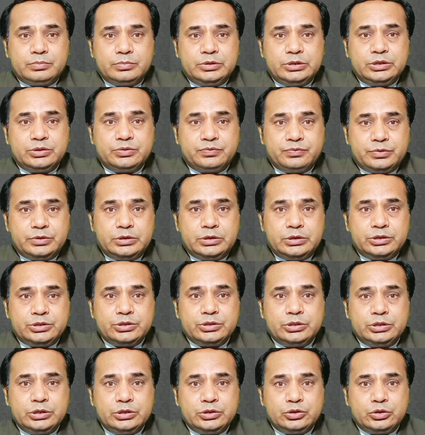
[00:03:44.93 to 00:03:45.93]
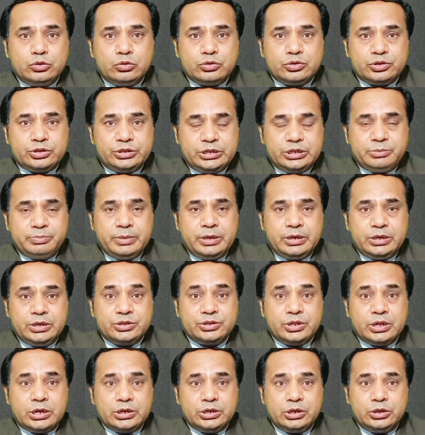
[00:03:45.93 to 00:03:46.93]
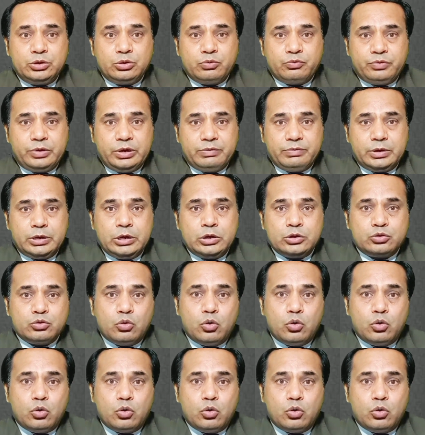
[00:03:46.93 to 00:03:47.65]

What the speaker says: These words, this your statement is not in your favor.